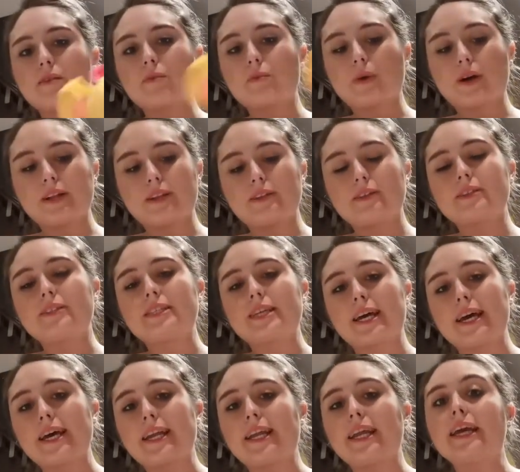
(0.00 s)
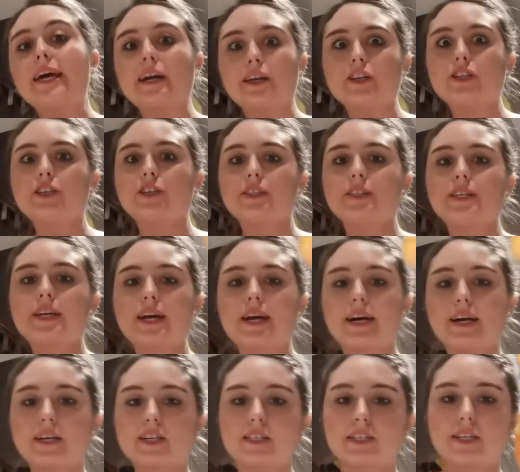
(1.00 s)
Well, teddy, I should say,
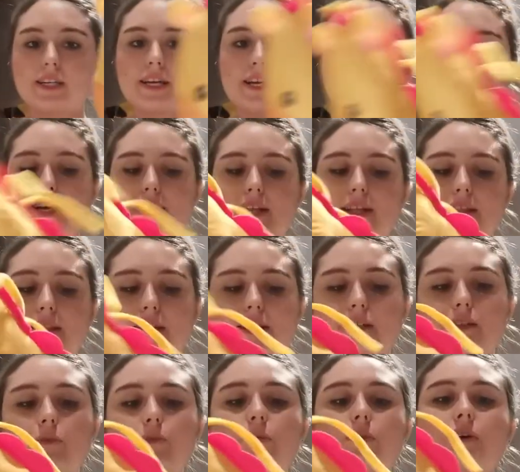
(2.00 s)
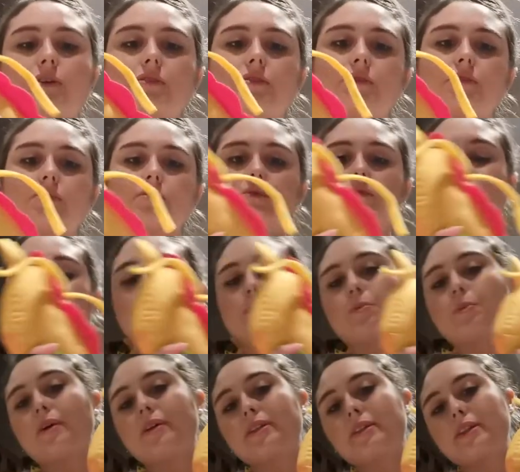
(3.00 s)
actually. This one was
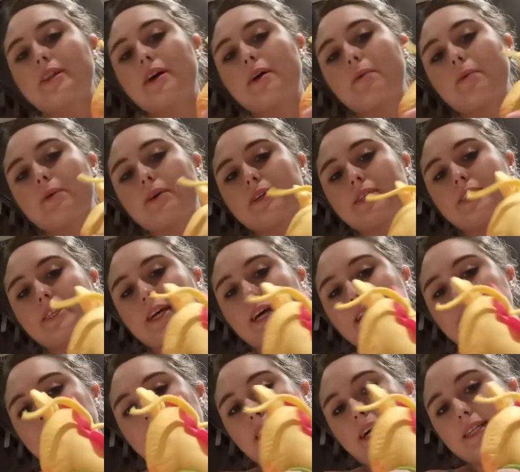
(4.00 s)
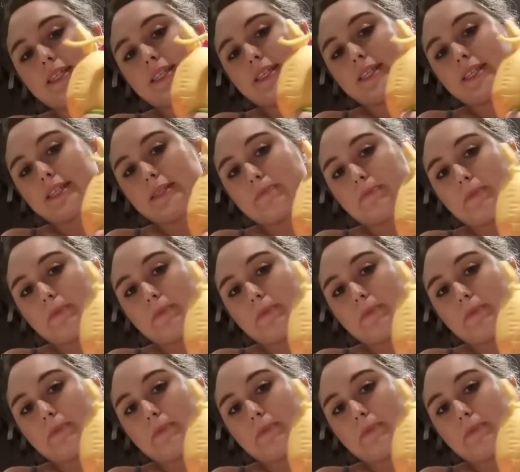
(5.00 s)
that was attached to his